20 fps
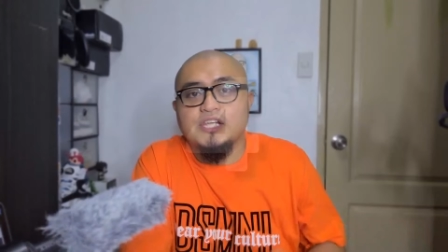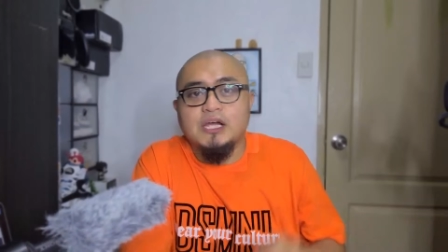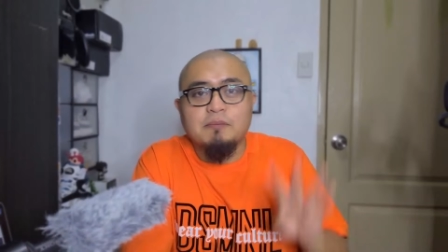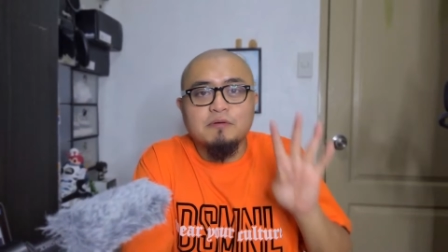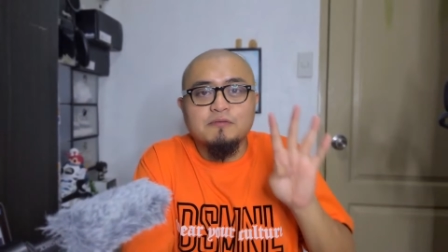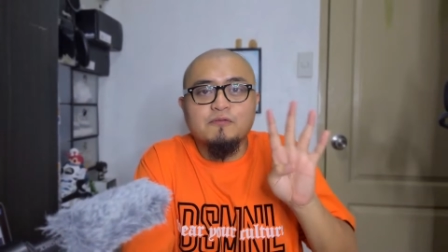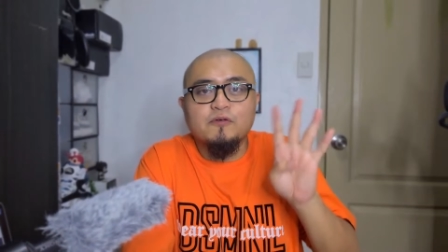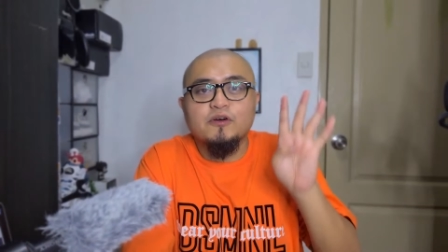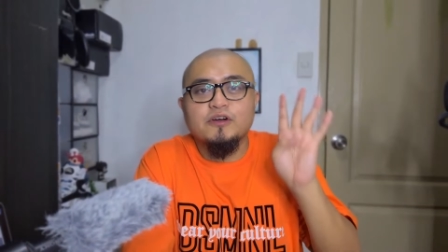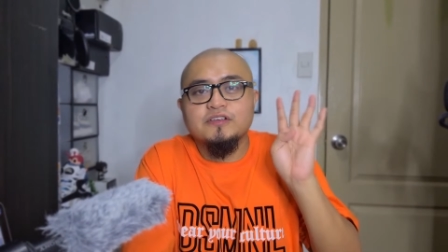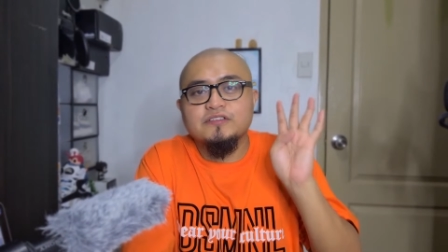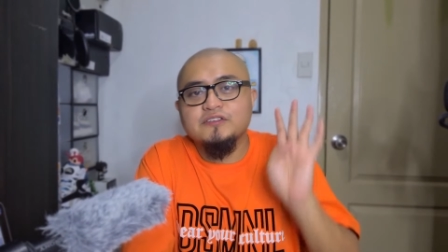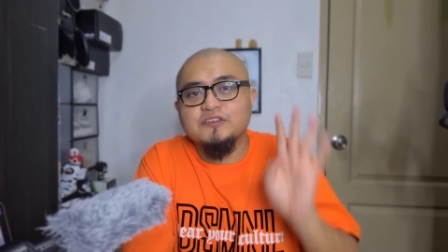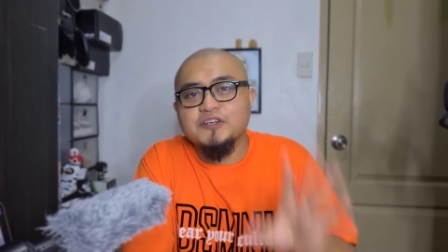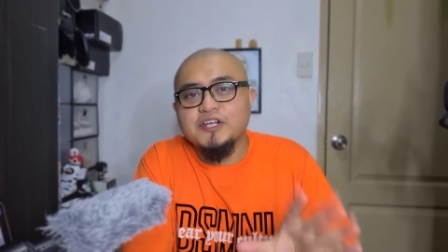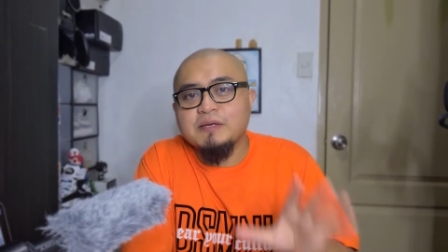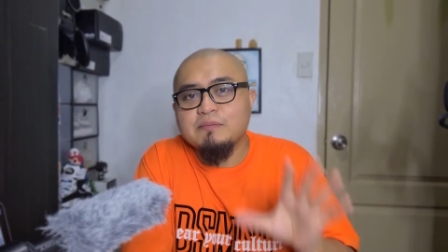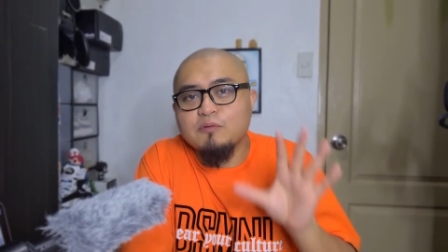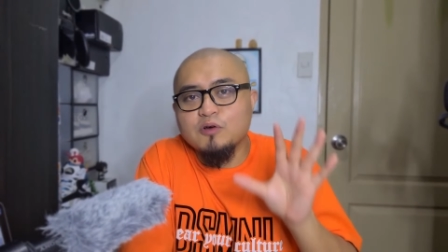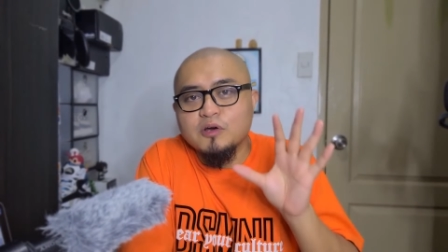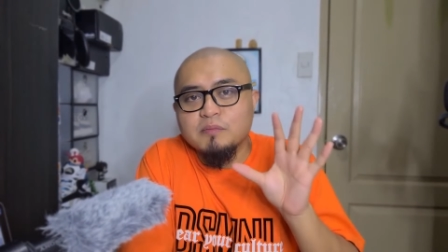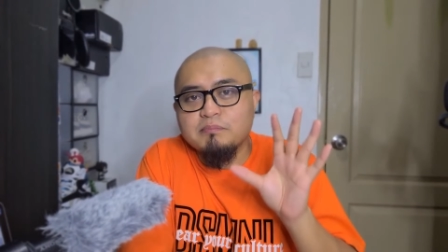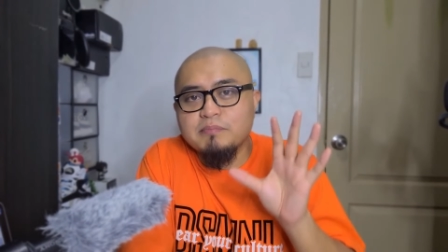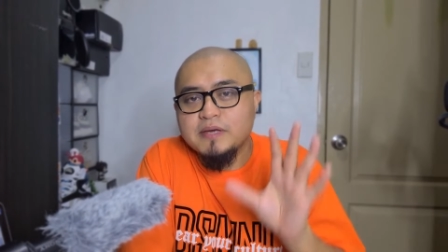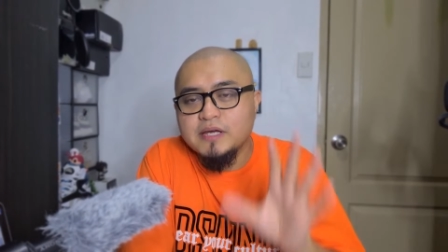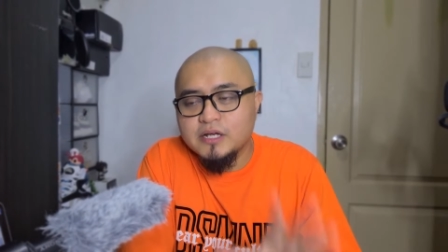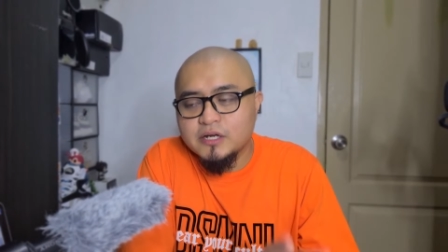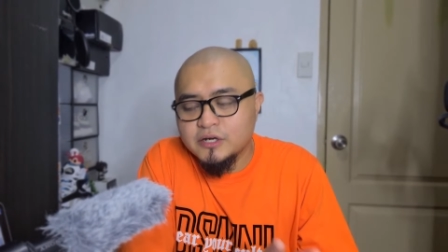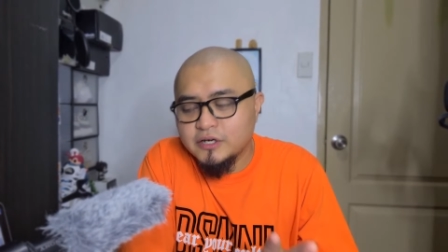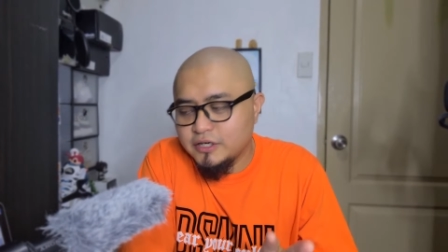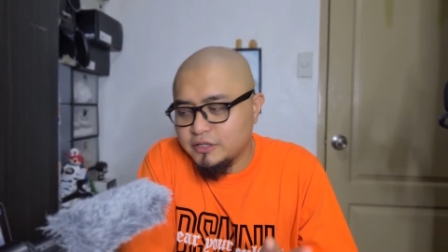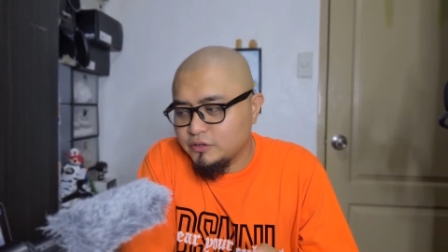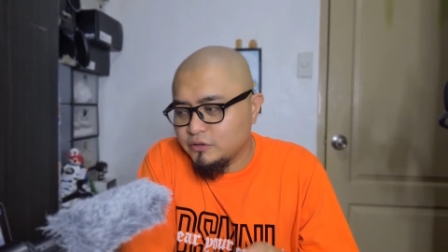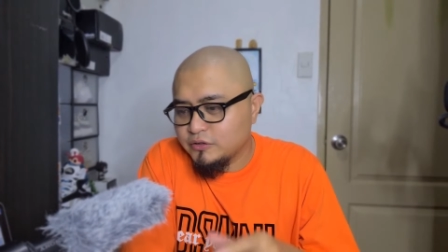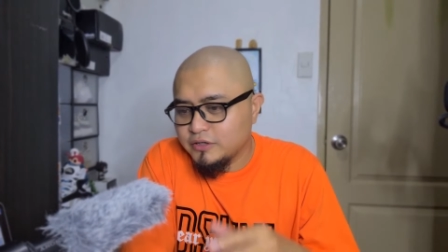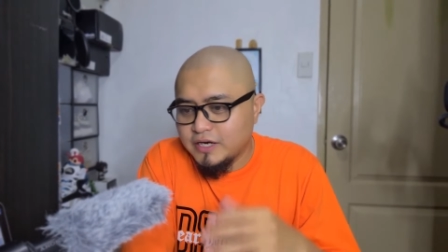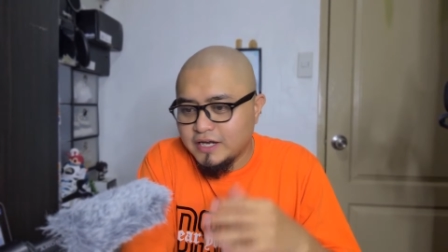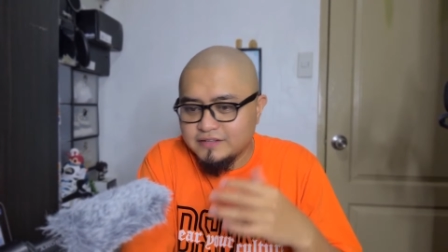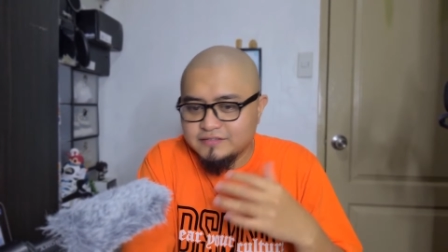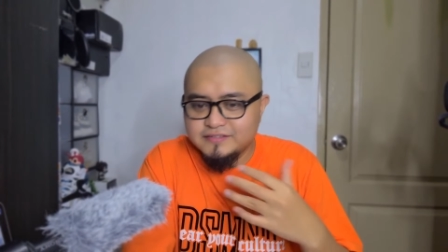Number four is the Reebok Big Hurt,
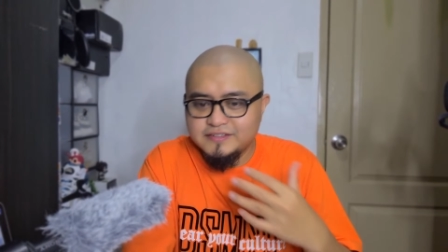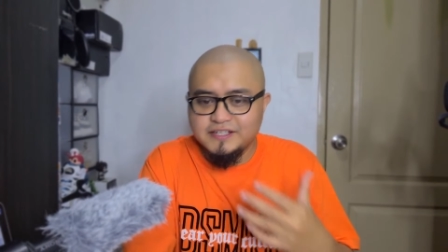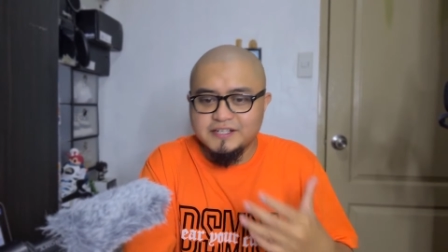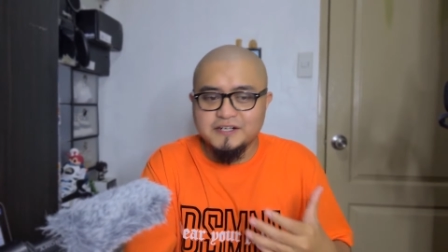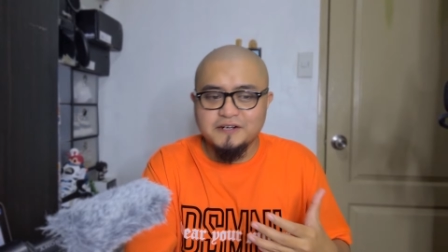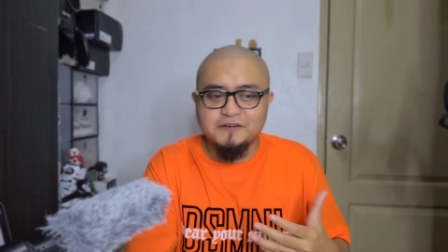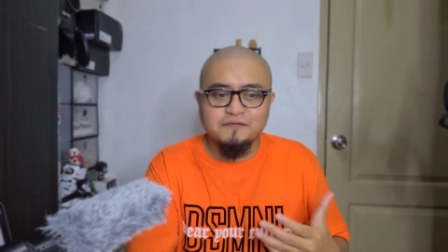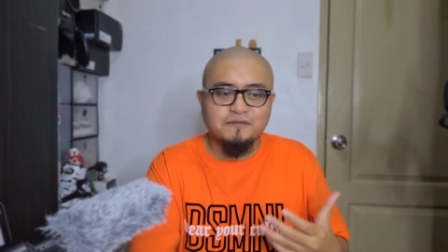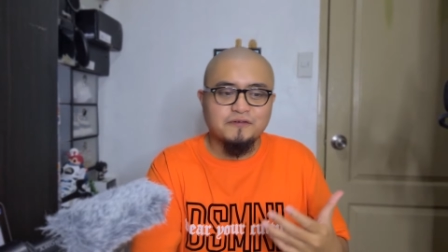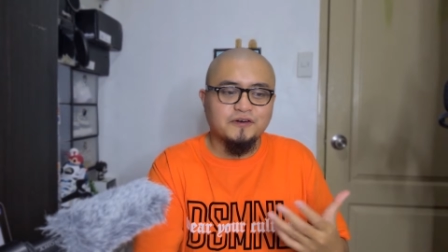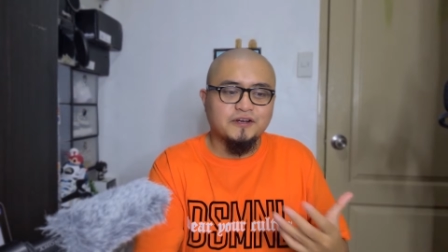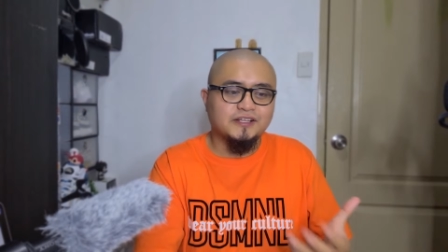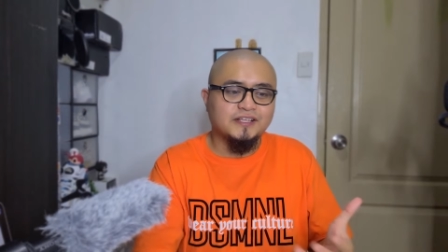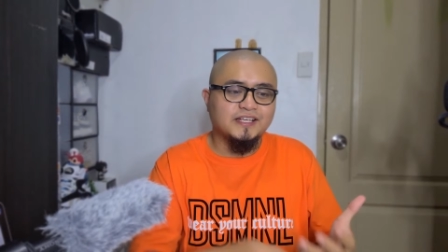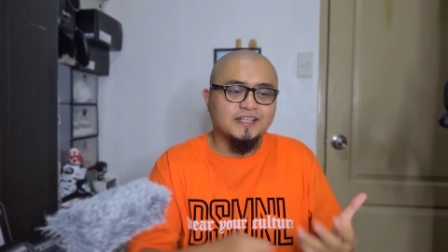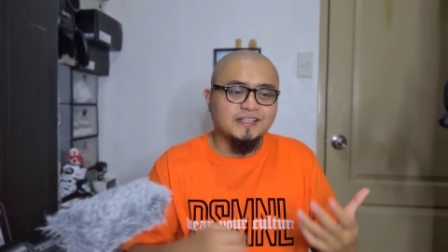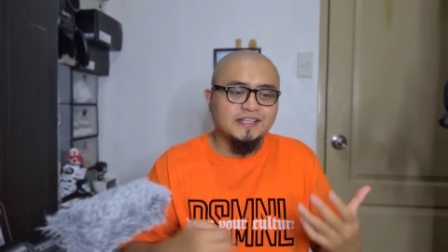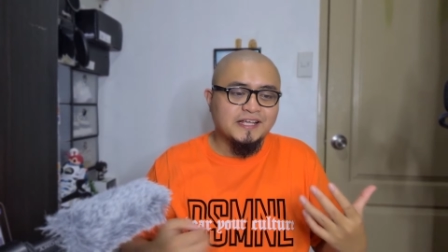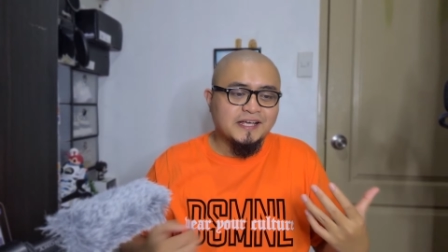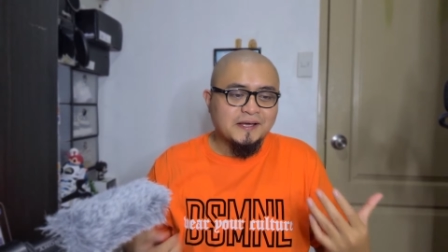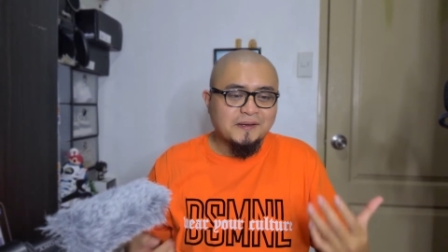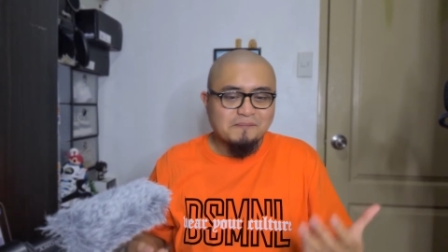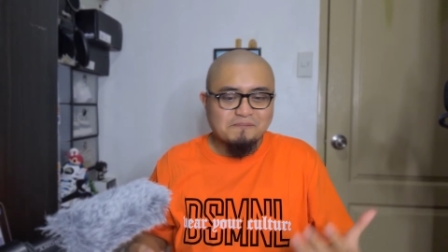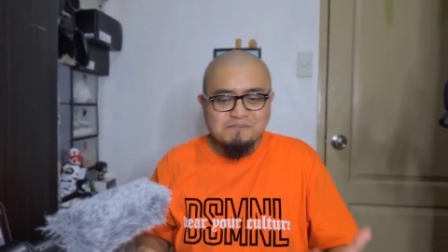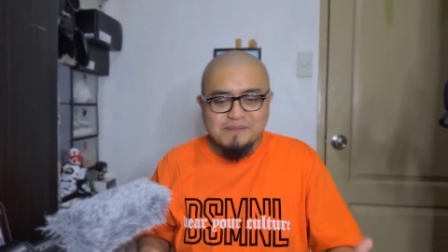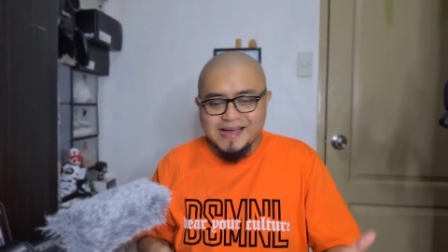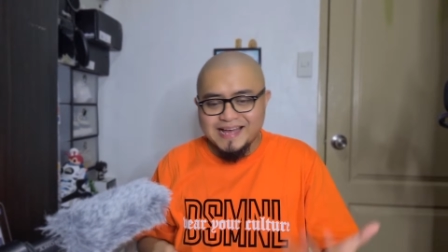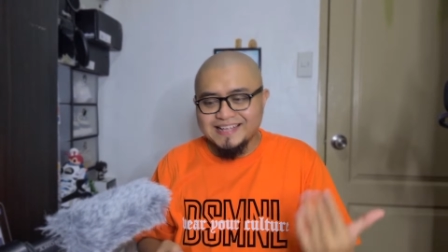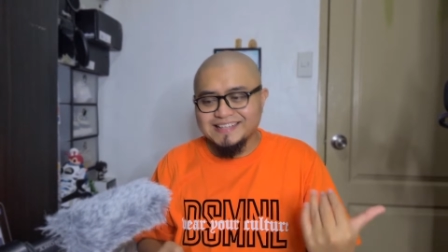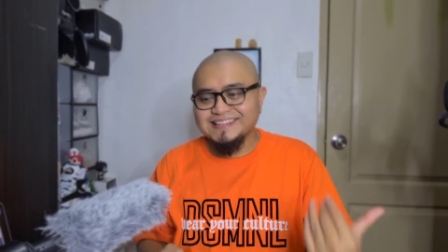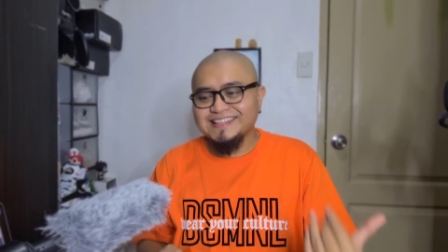or as they referred it back